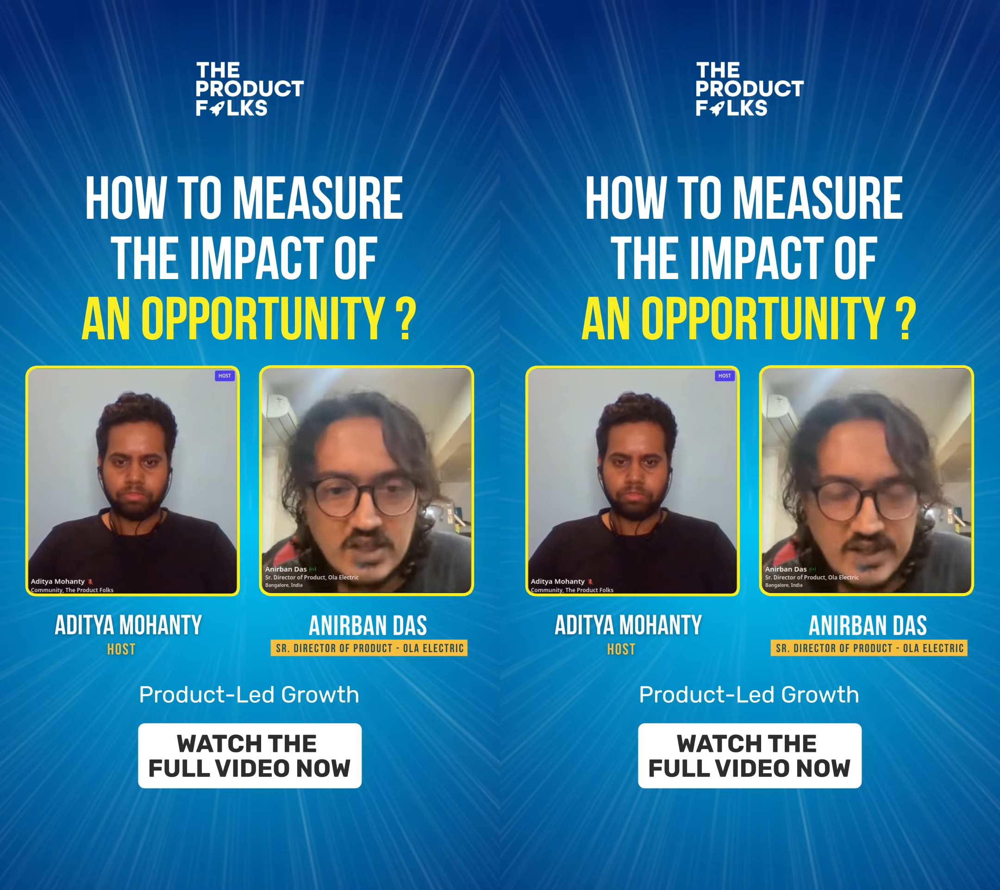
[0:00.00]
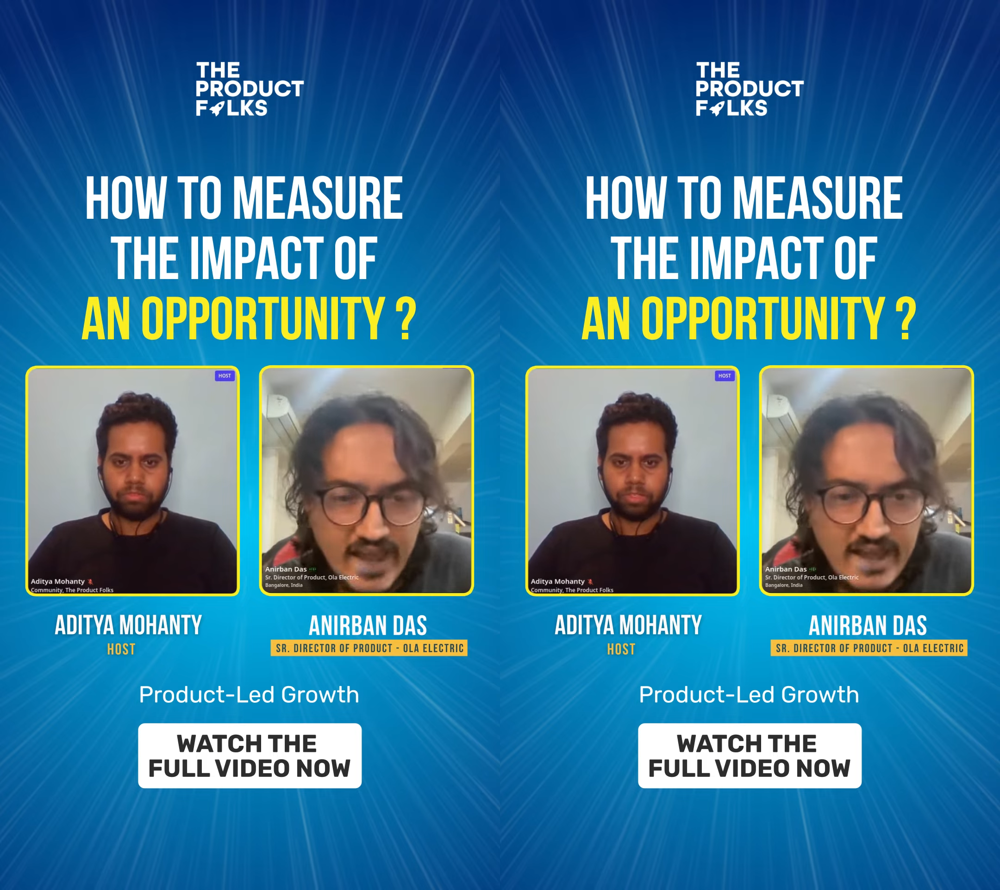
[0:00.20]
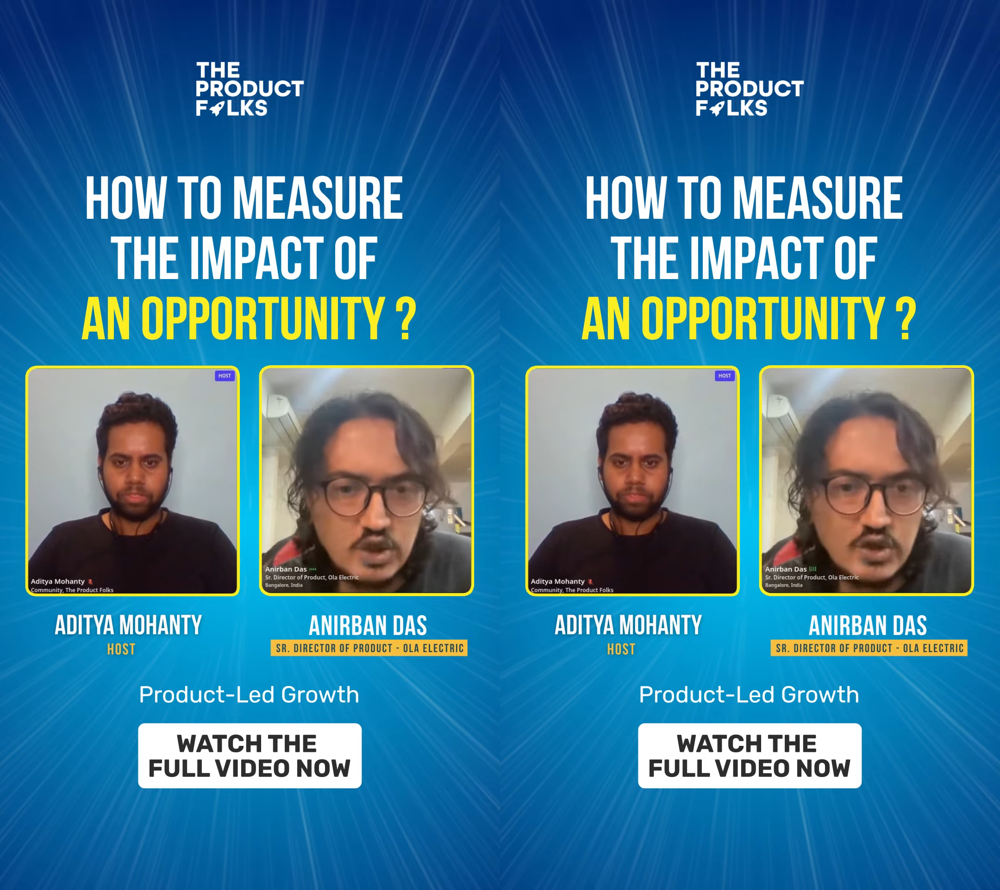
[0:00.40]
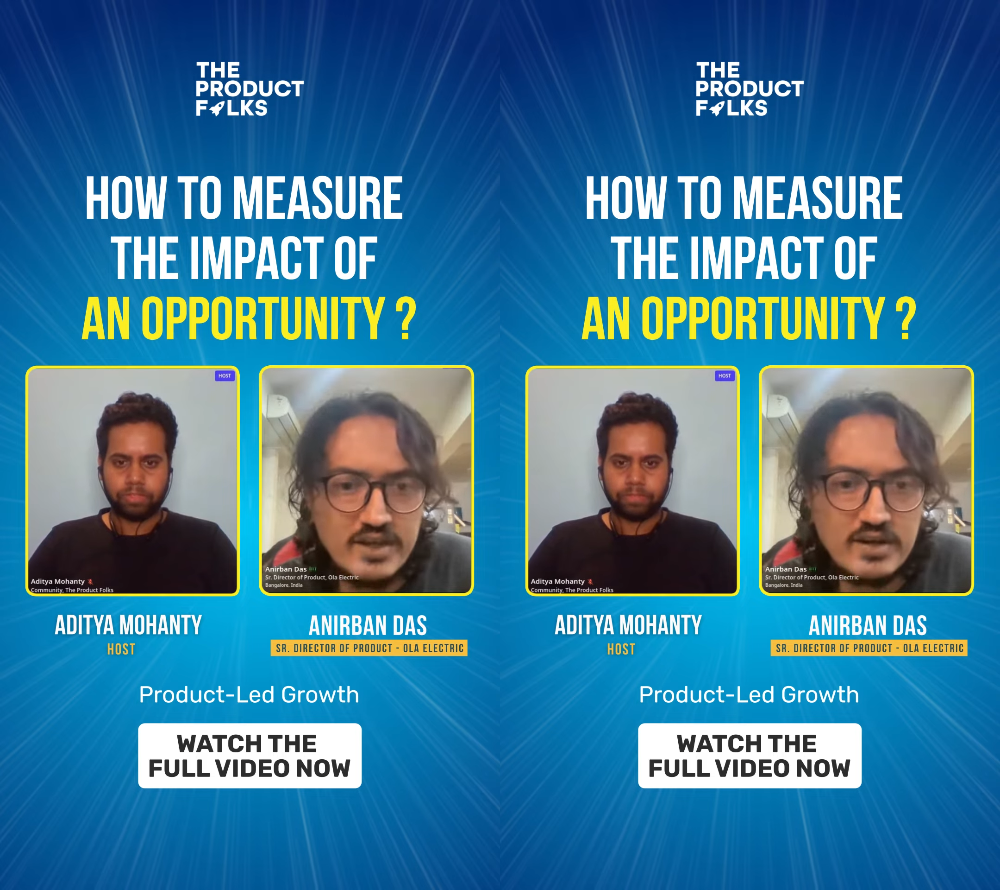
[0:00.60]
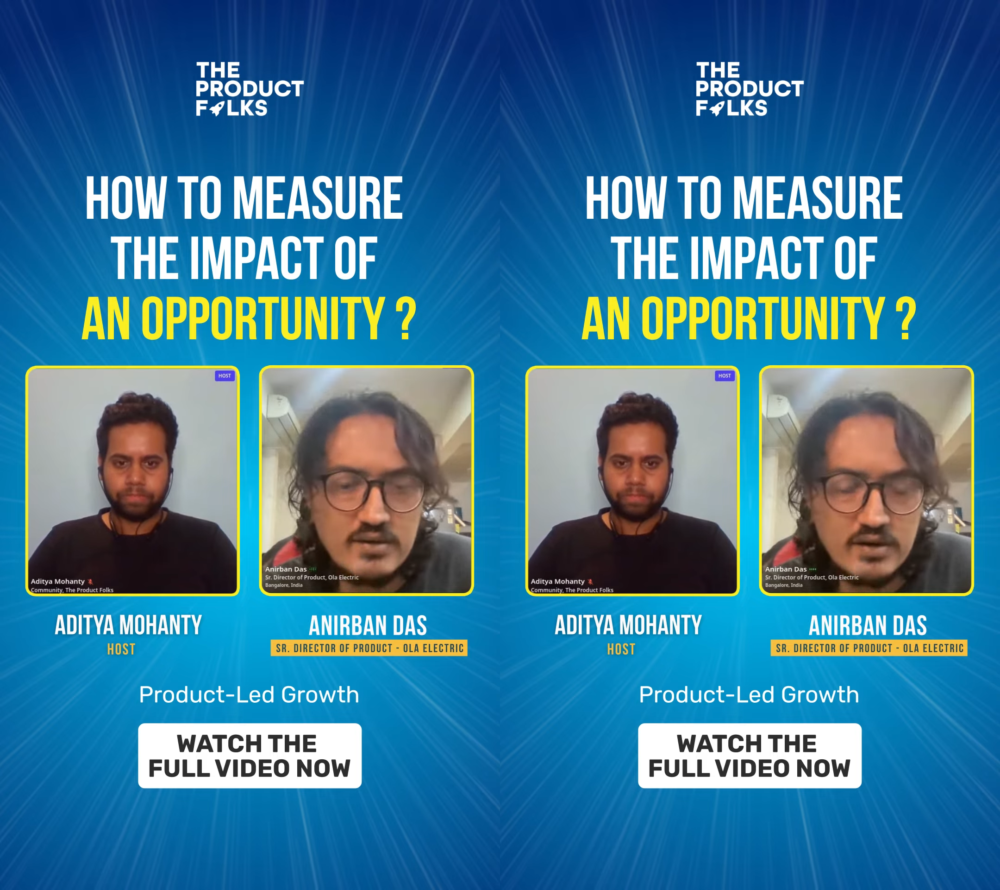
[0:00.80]
packaging
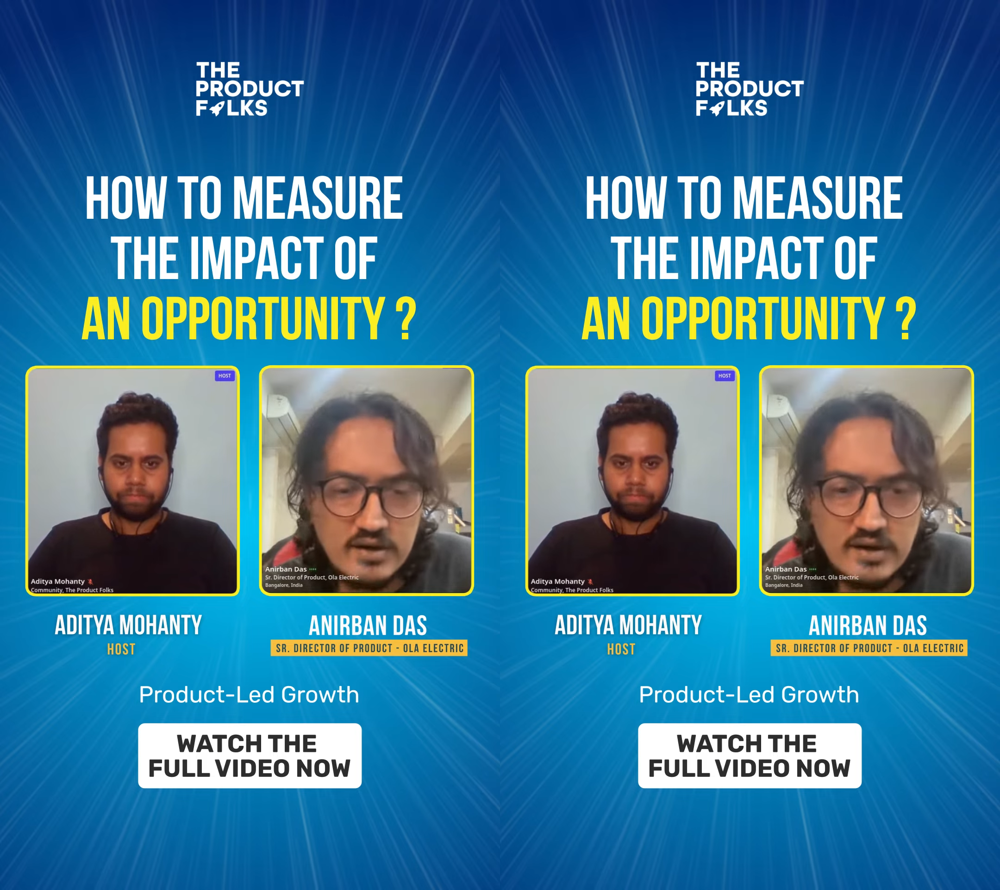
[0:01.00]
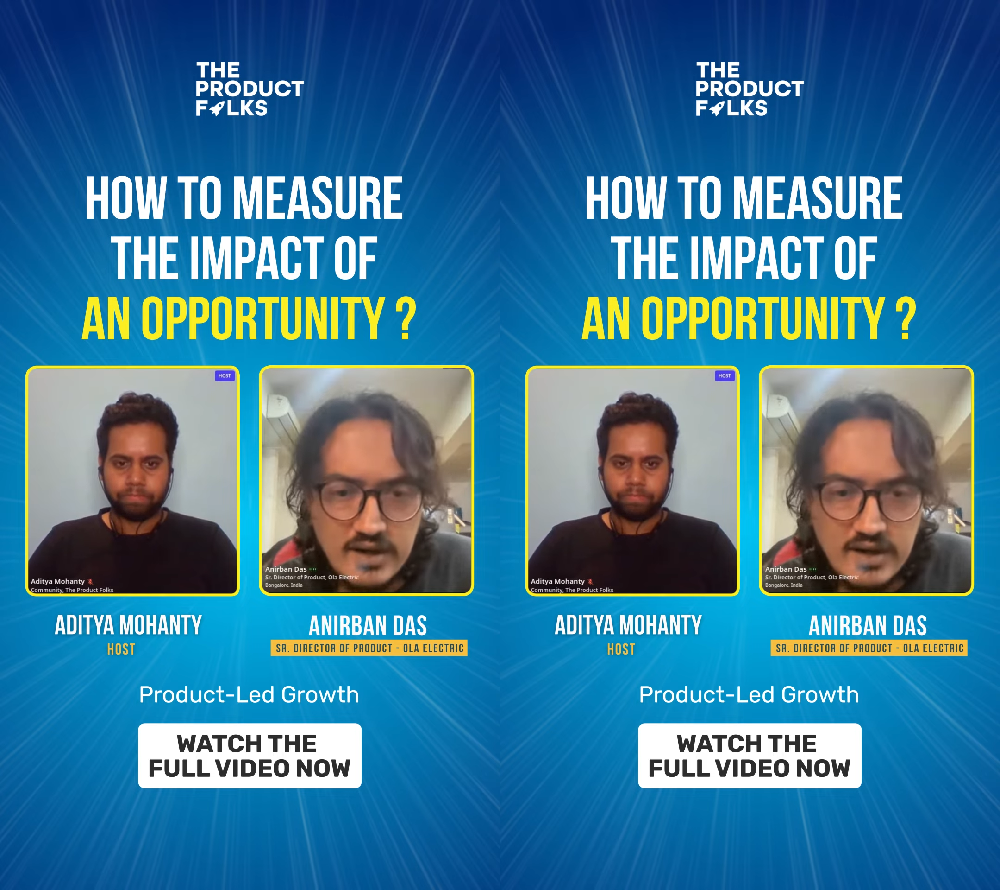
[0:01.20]
actually